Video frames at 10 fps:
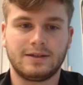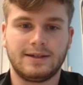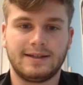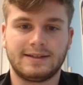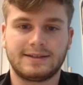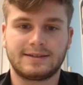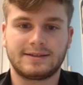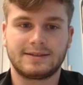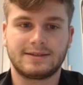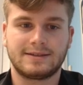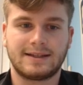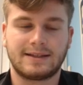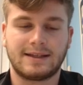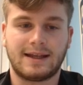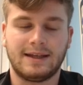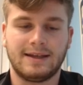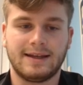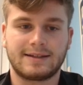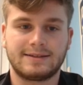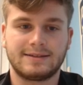these set
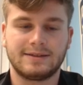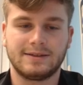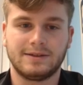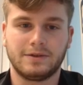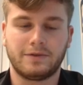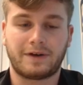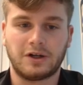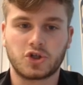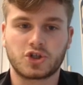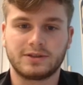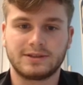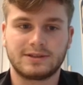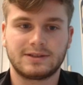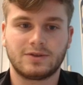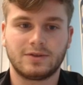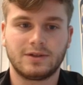index functions